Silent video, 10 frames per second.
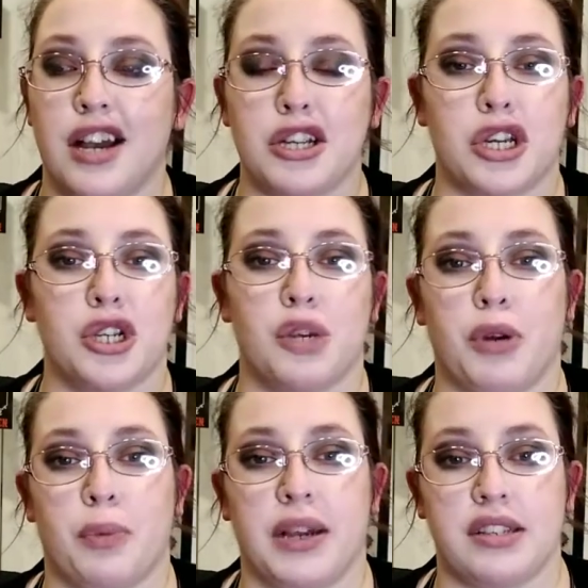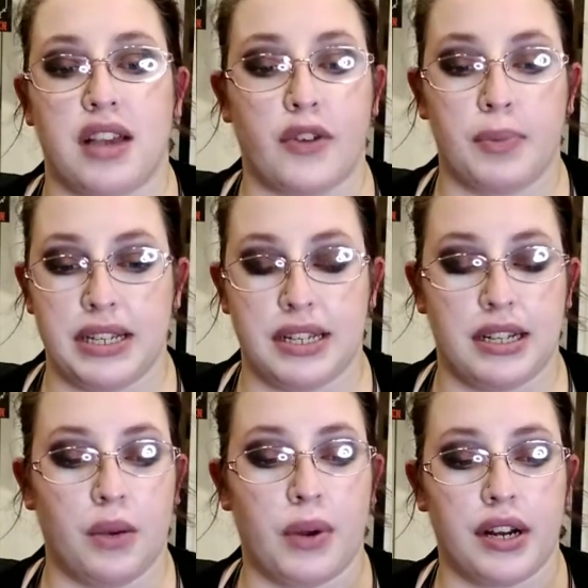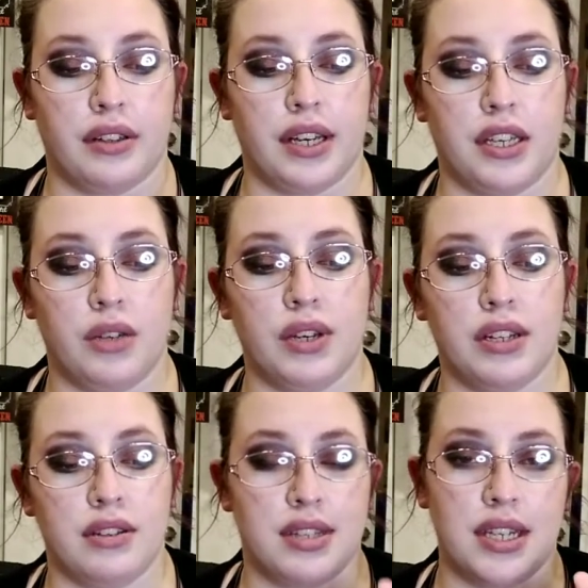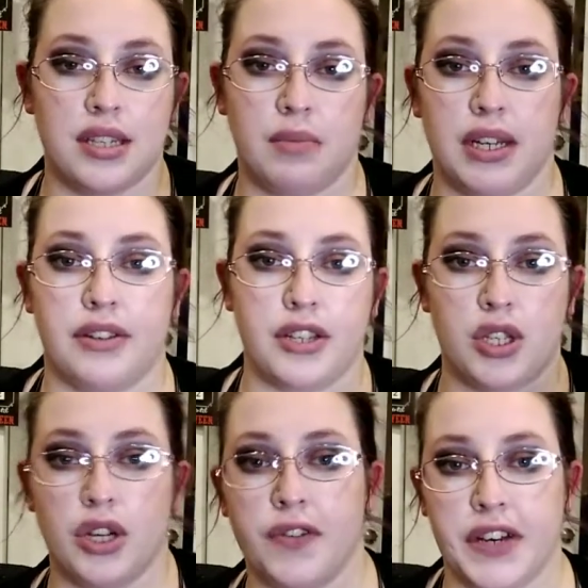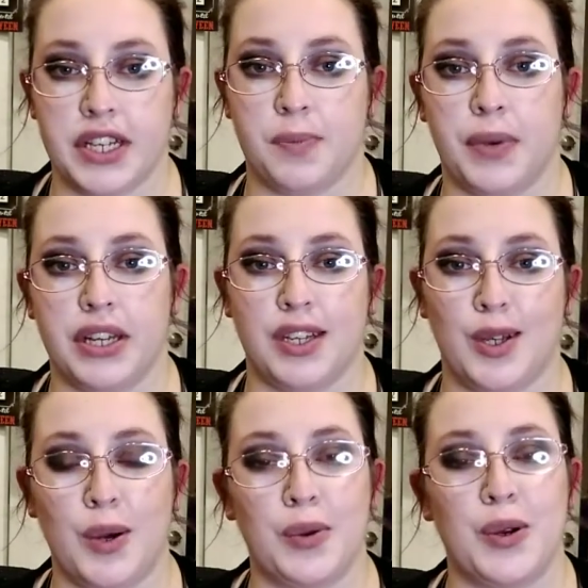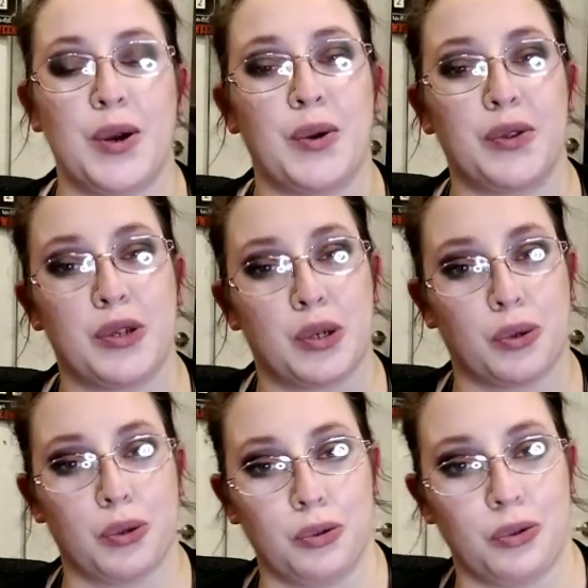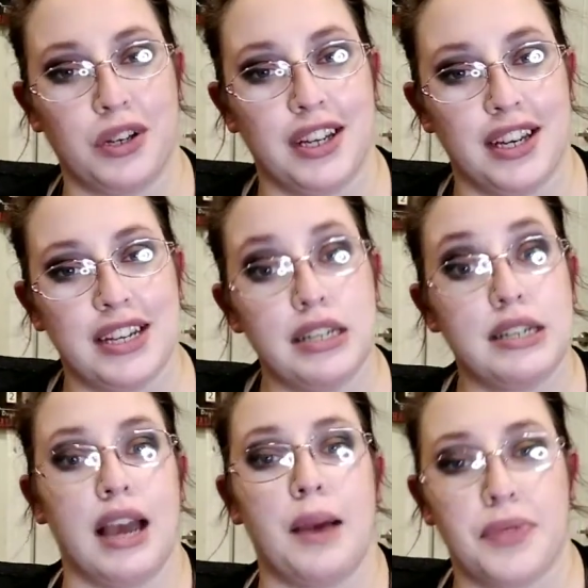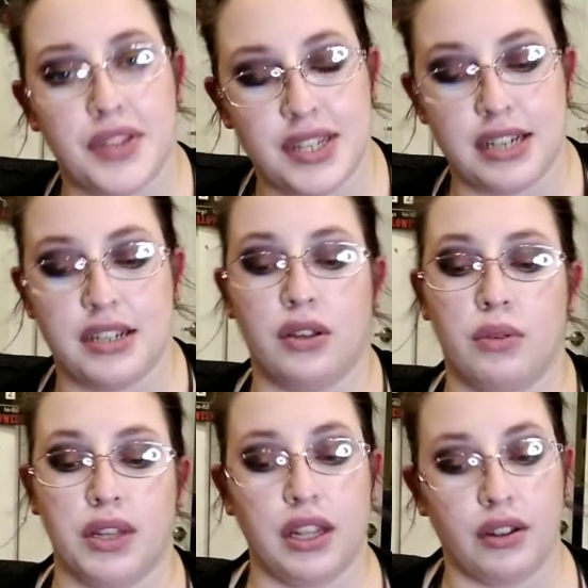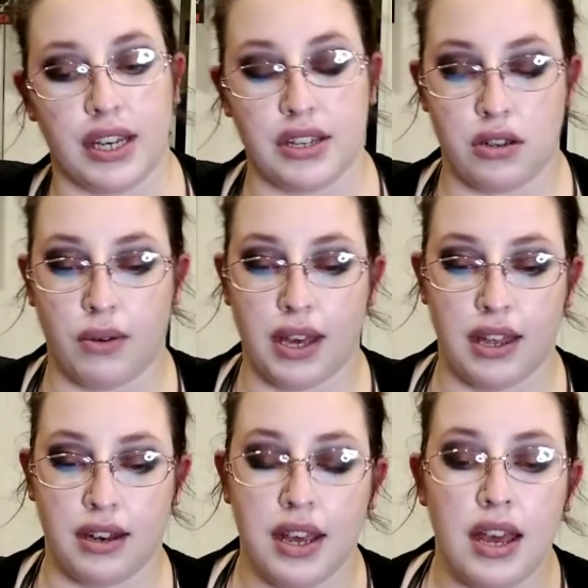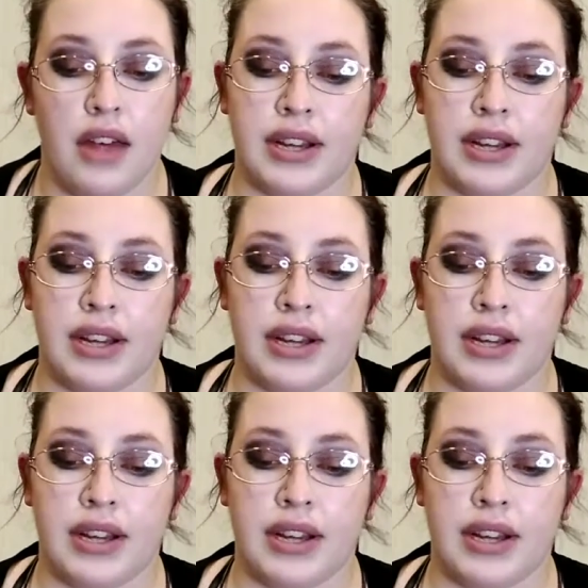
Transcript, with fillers: not judging a book by its cover, basically, where like you can see something on the surface, but you don't know the true depths until you really look into it. And